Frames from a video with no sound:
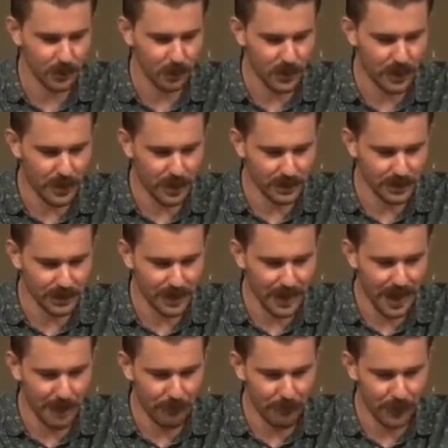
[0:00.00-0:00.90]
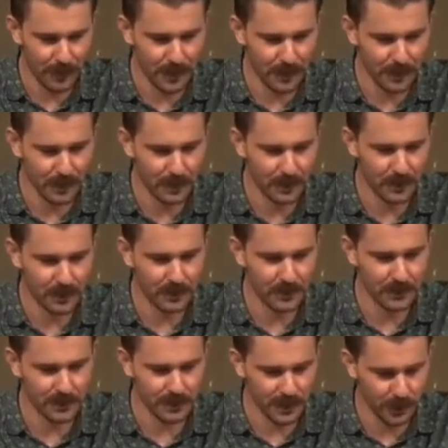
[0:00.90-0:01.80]
with us in every
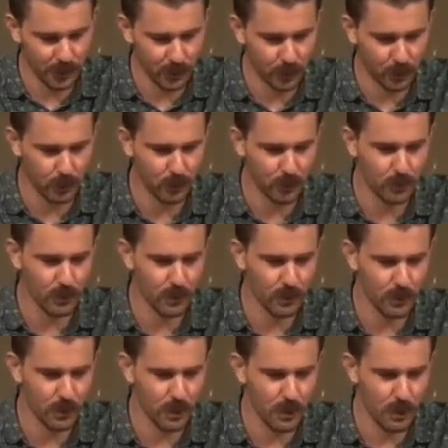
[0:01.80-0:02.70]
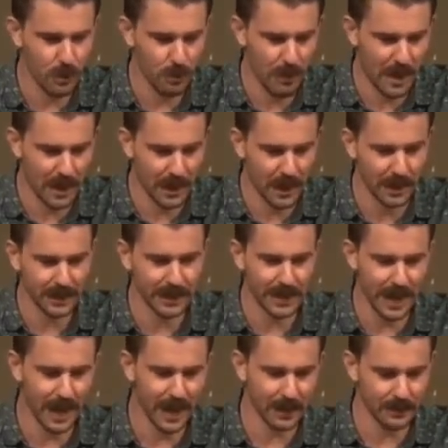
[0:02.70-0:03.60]
single manner,
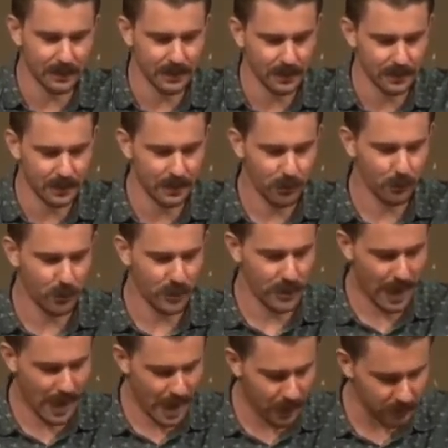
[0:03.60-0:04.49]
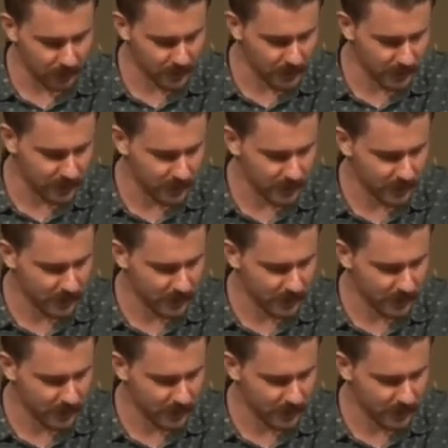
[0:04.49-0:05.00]
yet without